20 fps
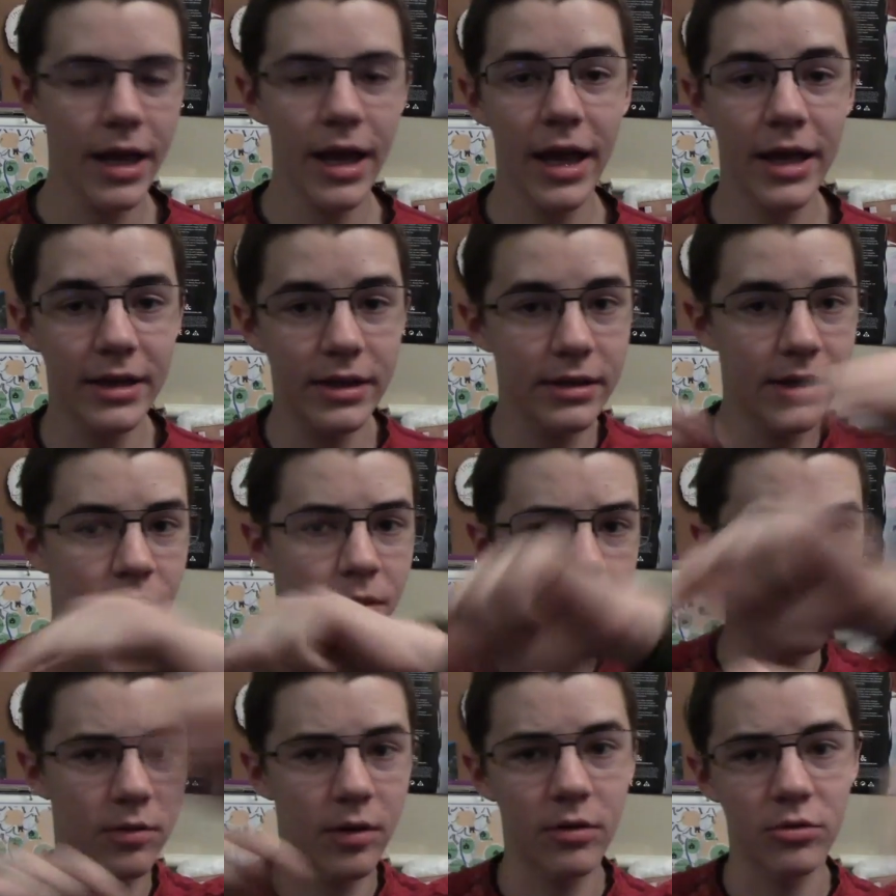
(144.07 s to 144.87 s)
And
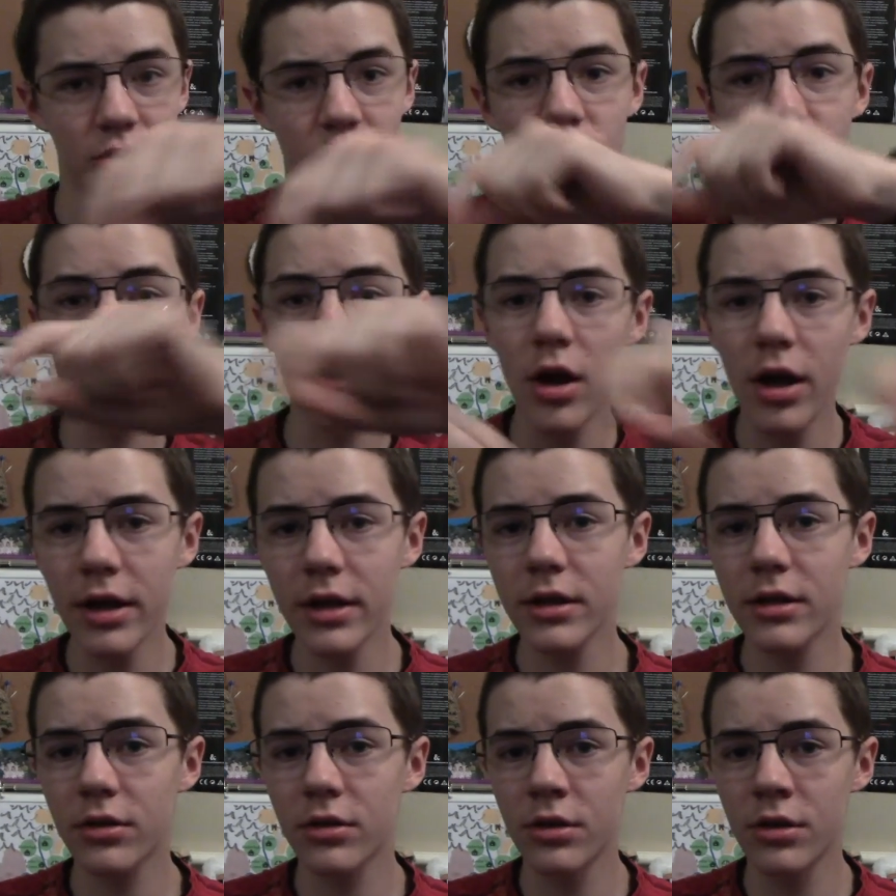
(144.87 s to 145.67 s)
now I was drawing
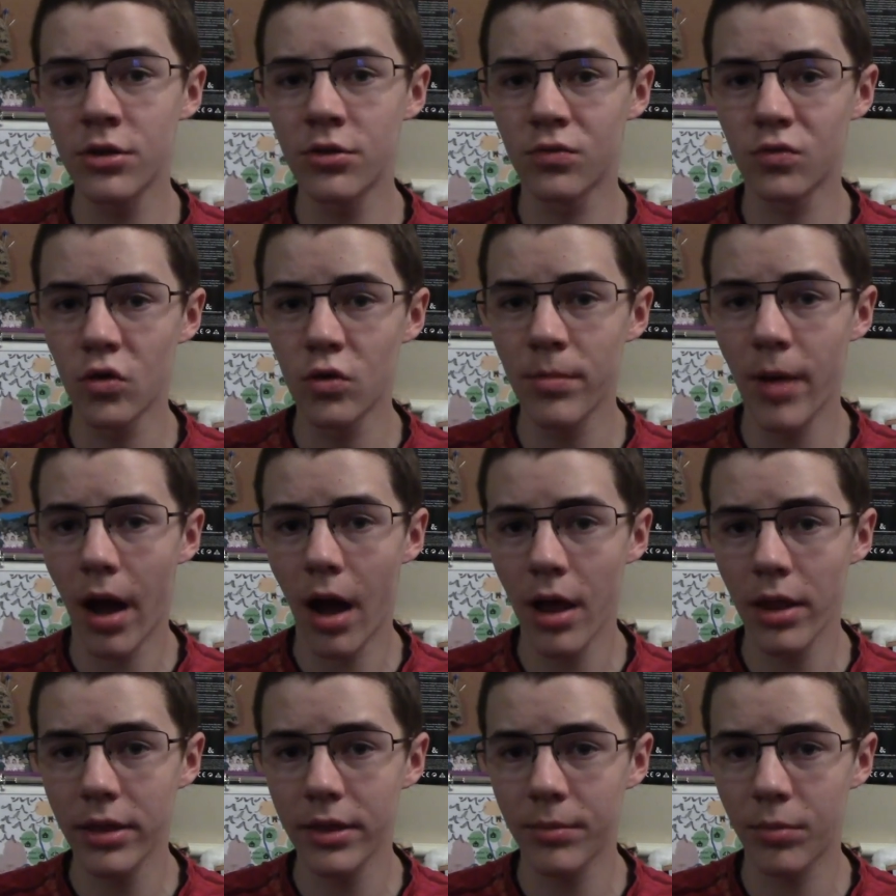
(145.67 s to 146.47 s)
the room
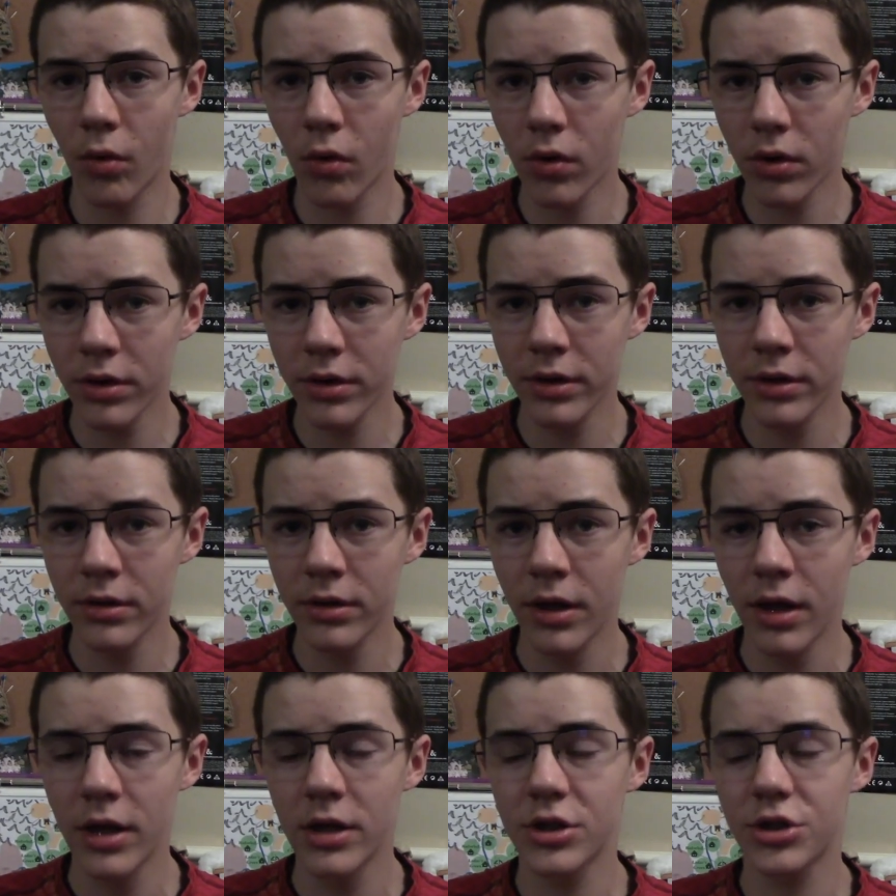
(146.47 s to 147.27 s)
on the board,
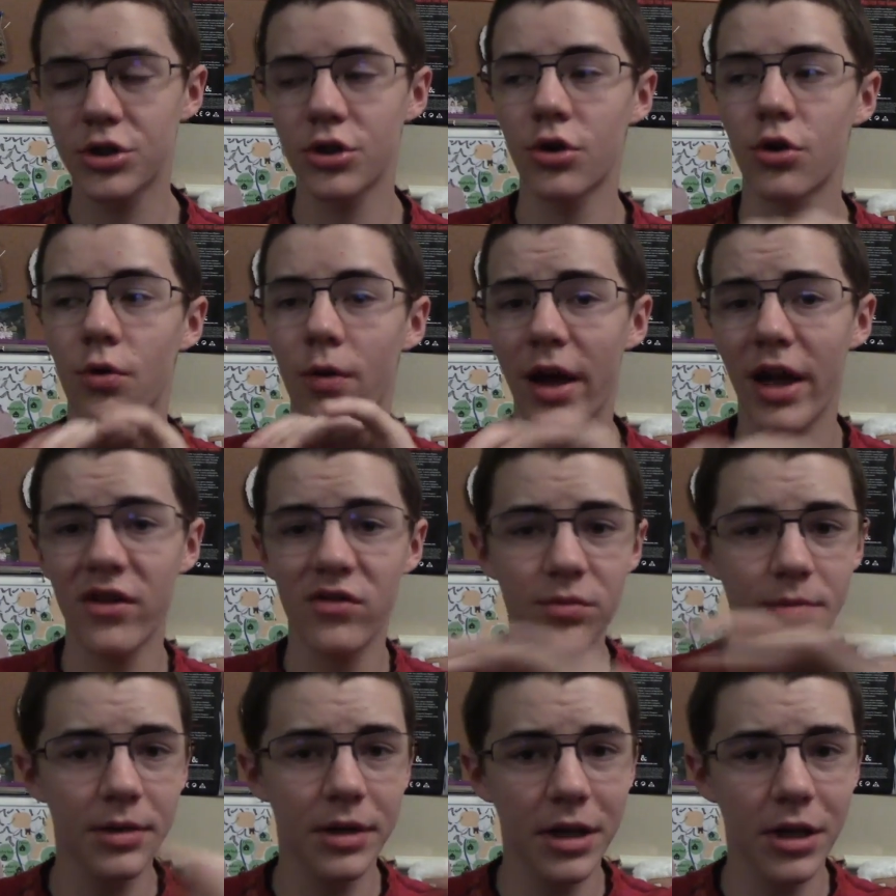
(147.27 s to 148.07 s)
so
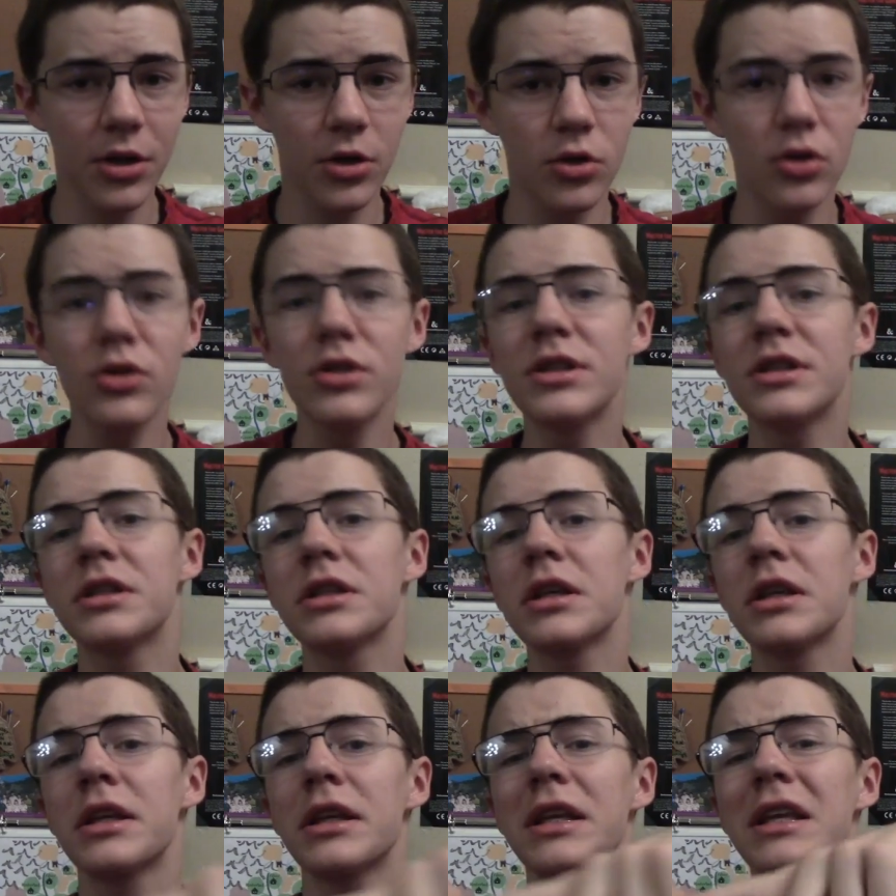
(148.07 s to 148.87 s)
everybody could
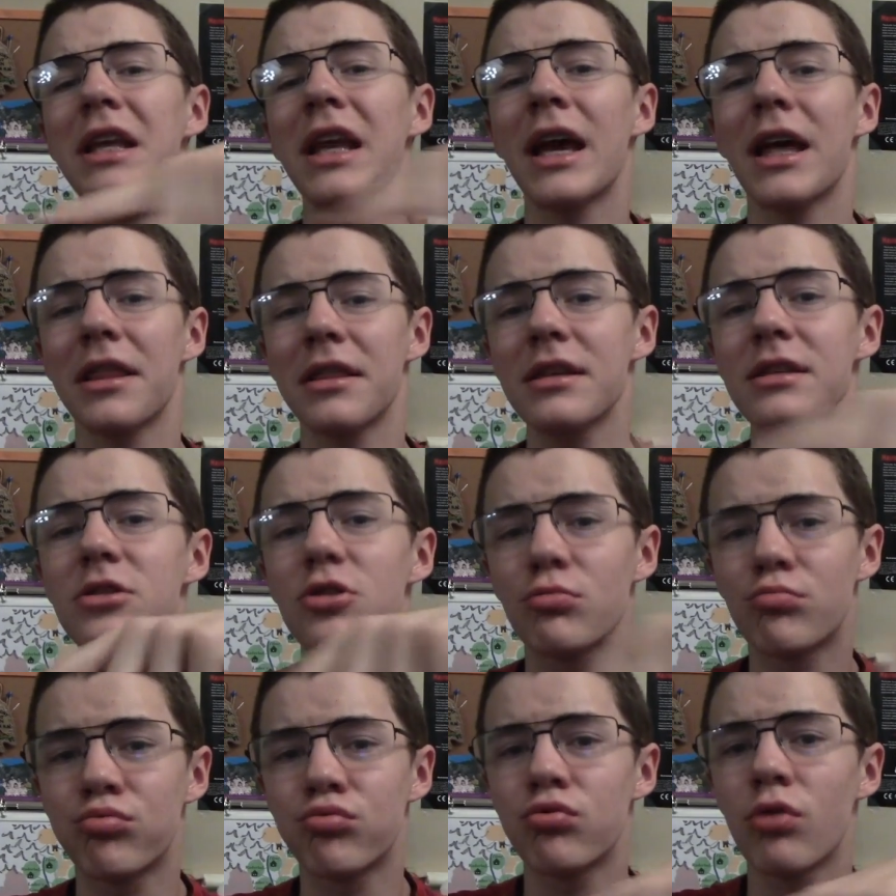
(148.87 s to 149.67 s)
see, yeah, these are
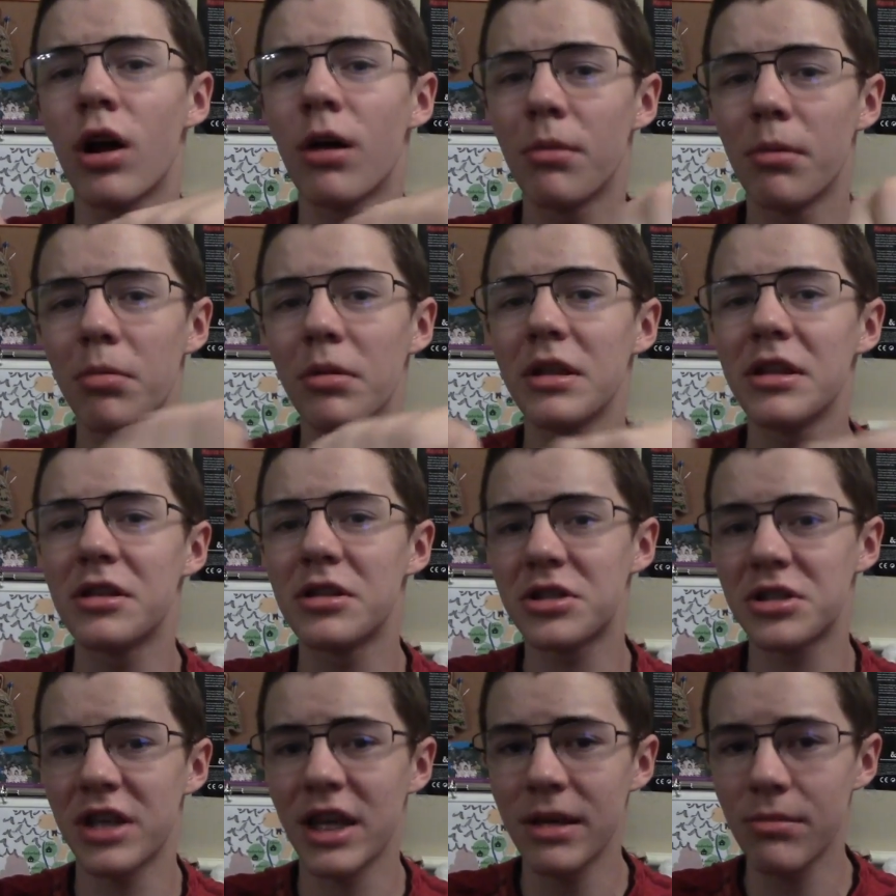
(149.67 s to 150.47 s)
probably the
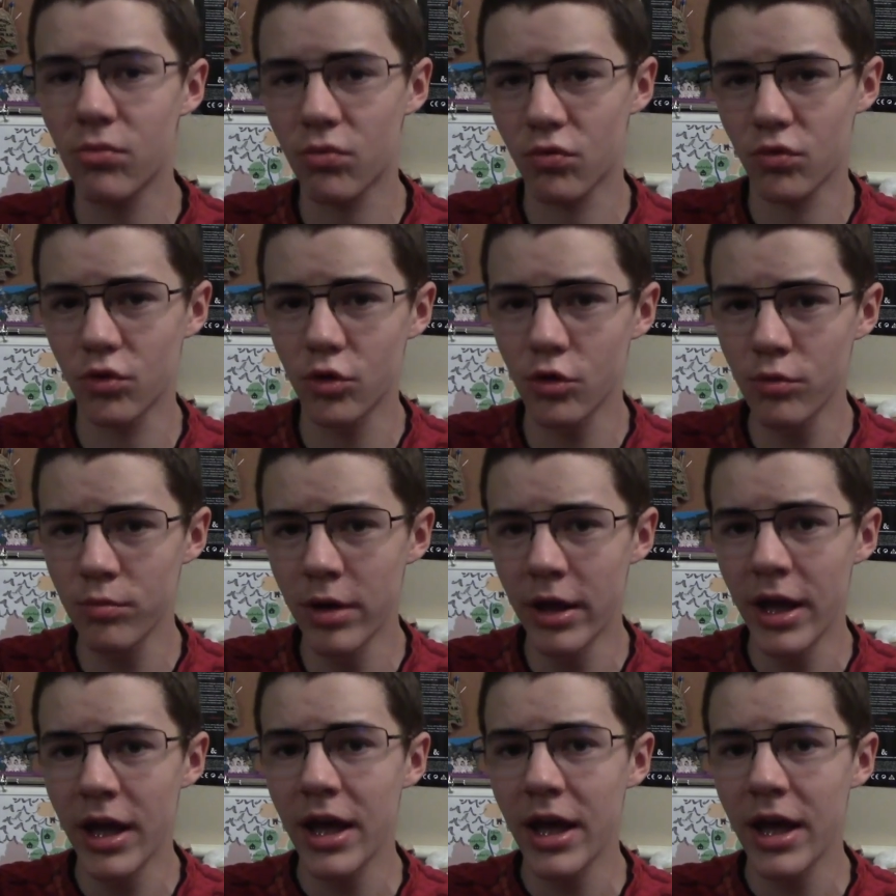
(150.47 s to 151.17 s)
same room.